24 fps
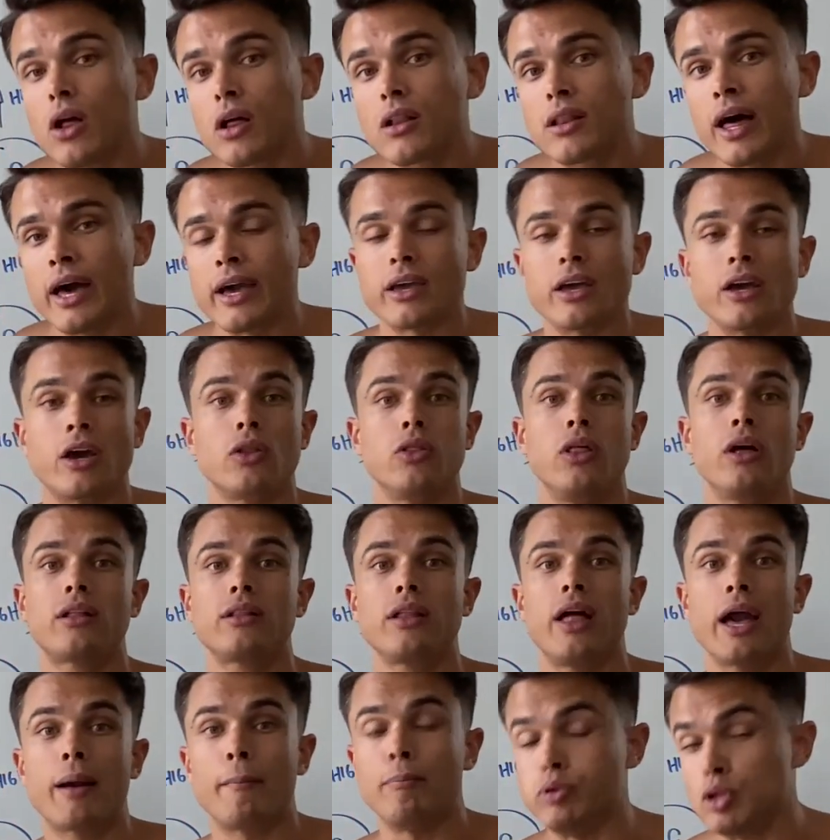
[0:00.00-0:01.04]
like? It could look
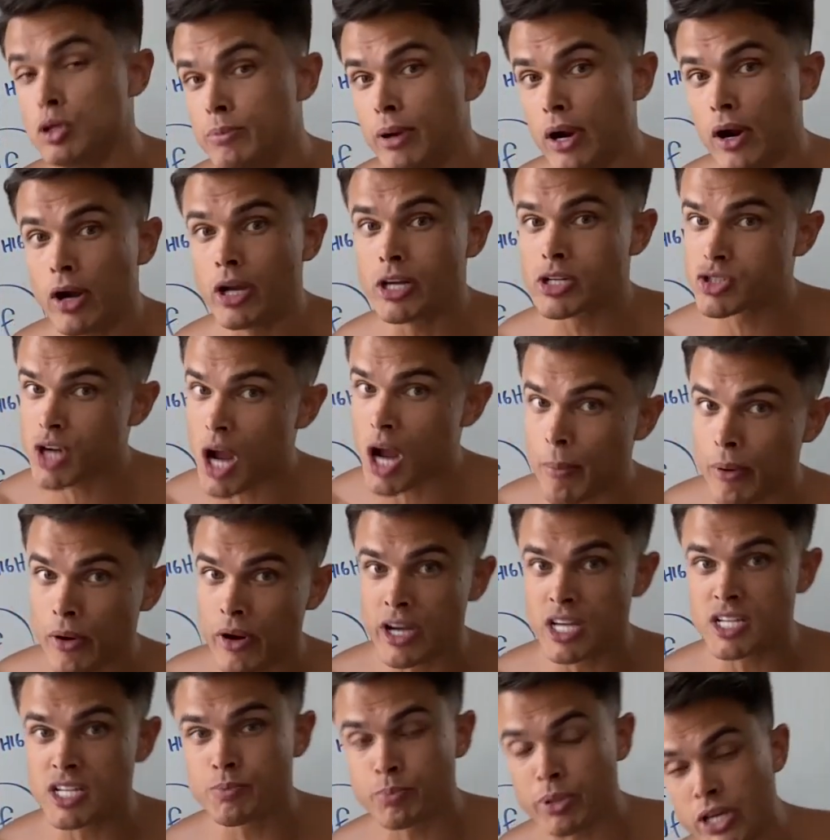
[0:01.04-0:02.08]
like blueberries, strawberries,
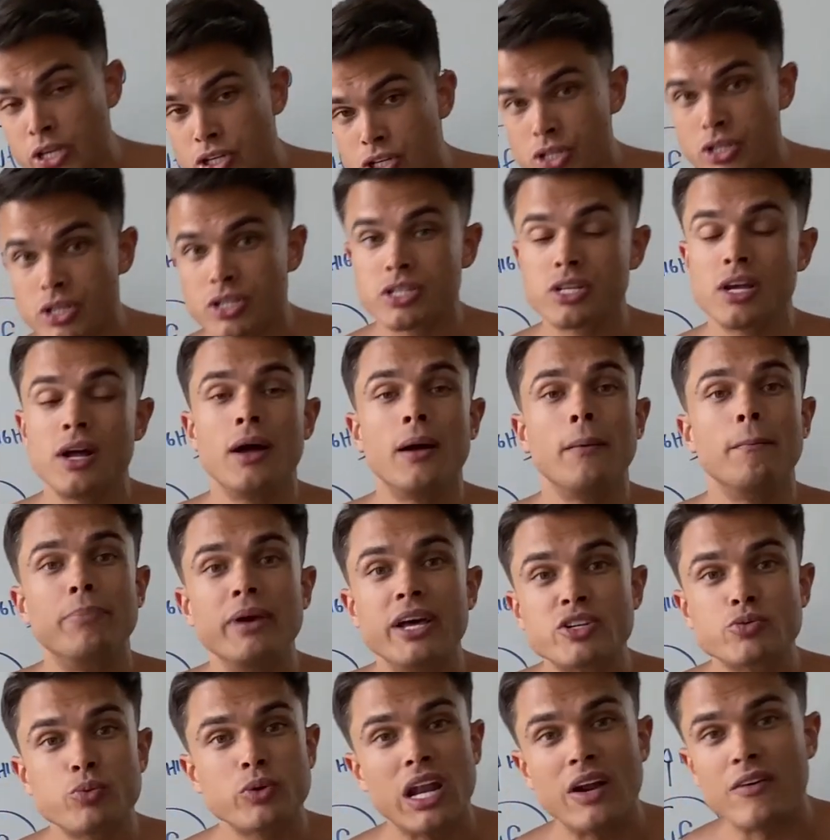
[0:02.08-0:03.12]
peaches. Bitch,
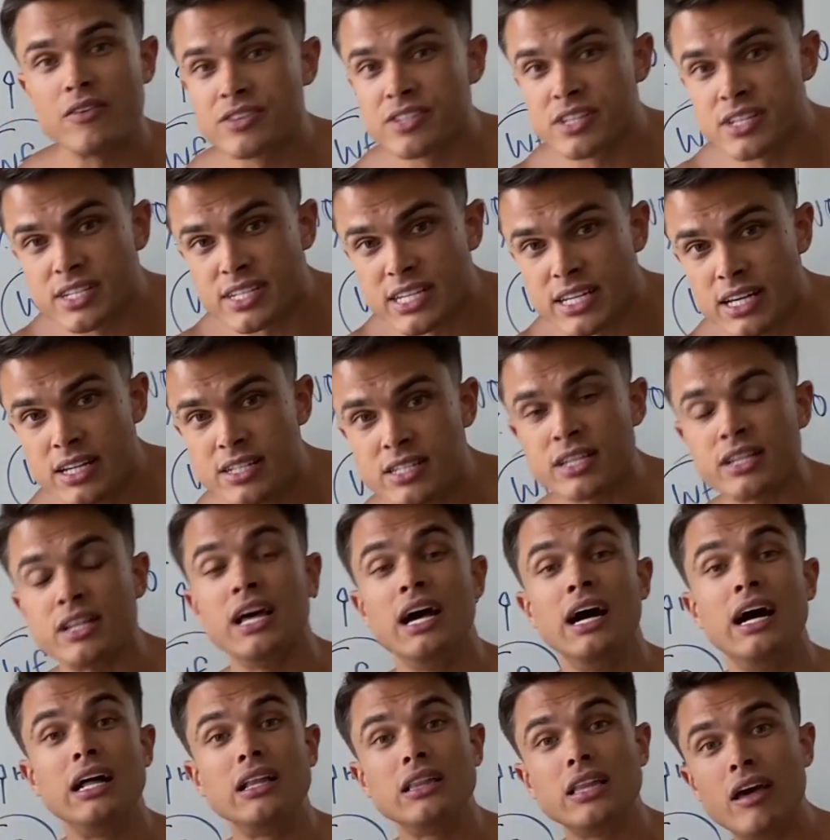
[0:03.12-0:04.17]
whatever's in season.
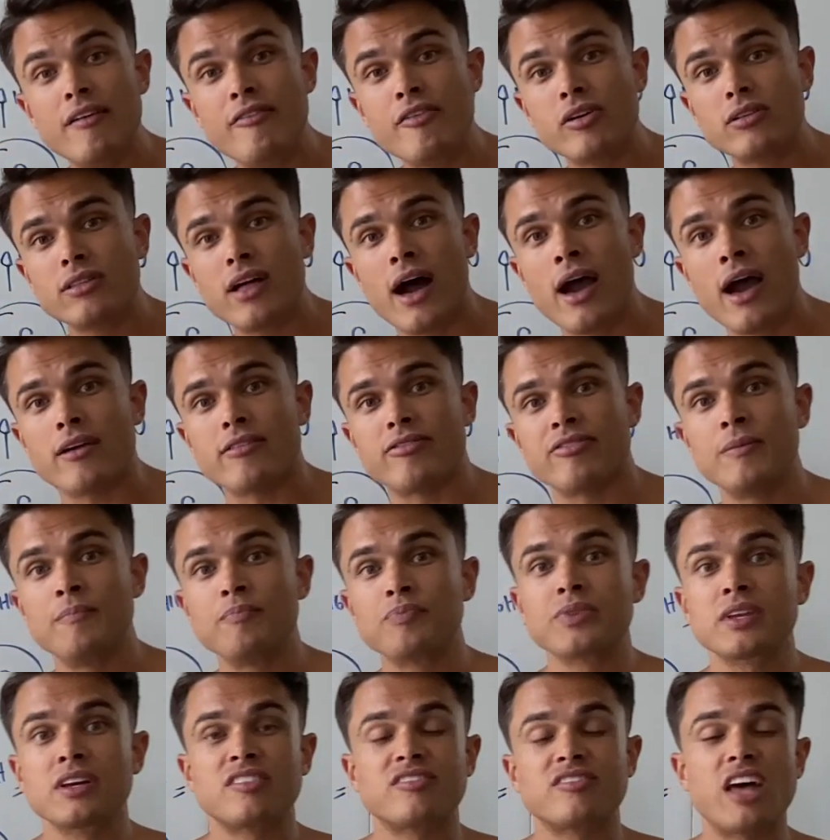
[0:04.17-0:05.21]
Live your life.
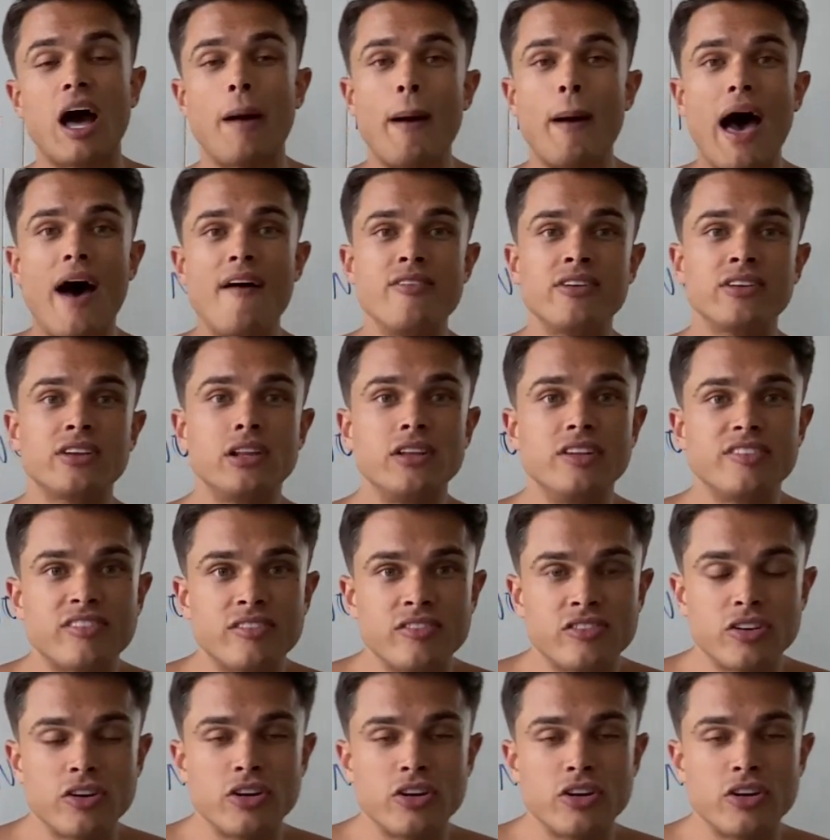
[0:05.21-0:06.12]
Stop having to listen to a